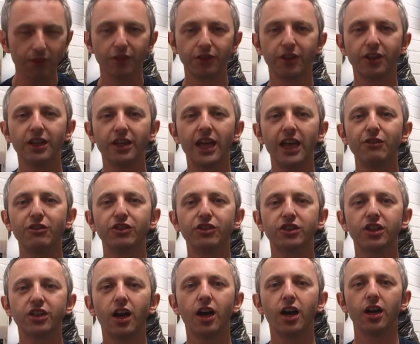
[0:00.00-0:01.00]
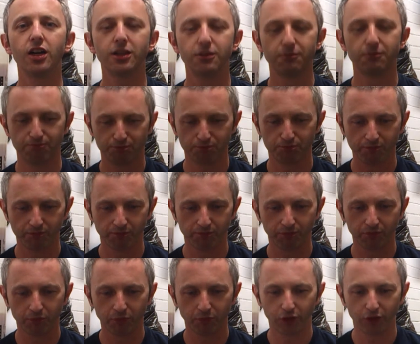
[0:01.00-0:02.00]
the nearest guy,
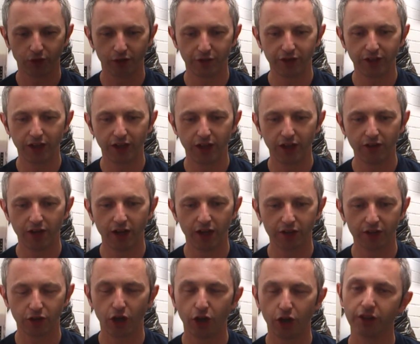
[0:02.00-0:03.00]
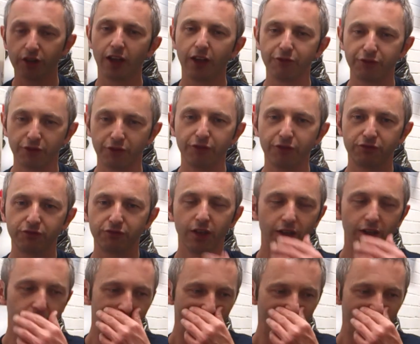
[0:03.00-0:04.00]
if you get it right, or if
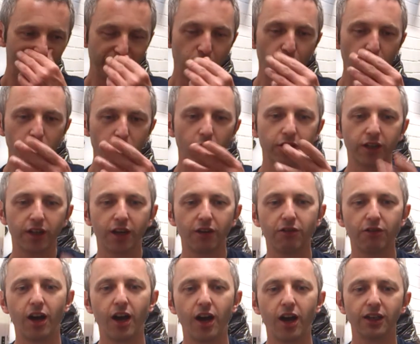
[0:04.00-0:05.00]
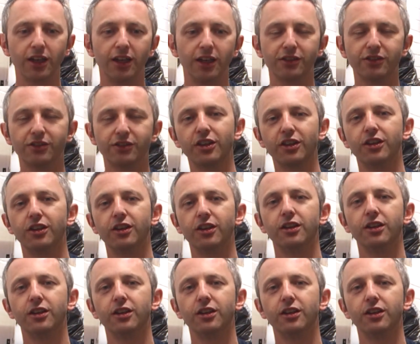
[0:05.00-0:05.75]
more than one get it right, it's the